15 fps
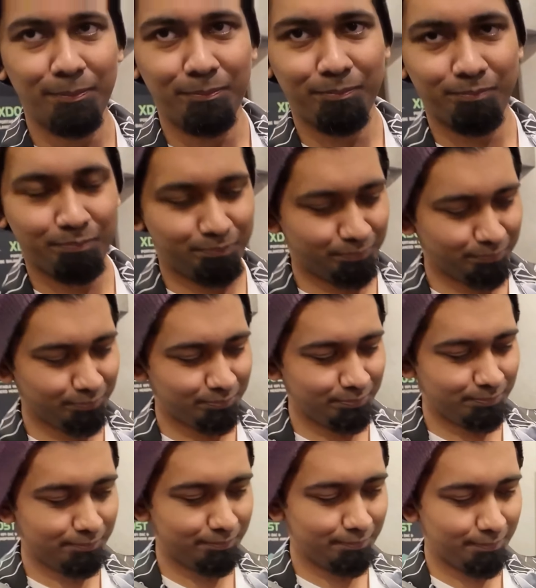So last year you
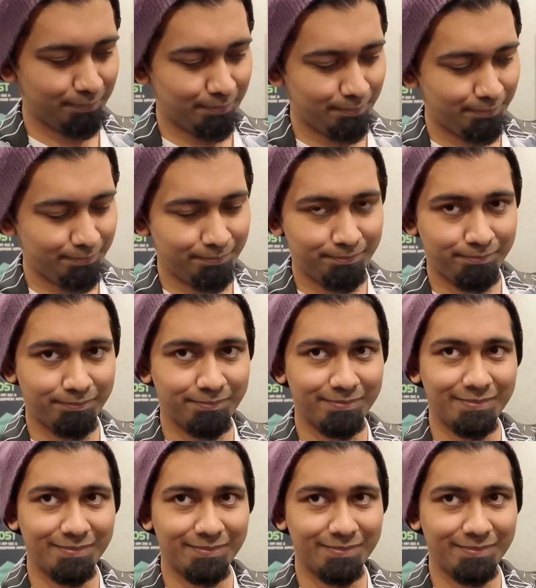started buying headphones, and you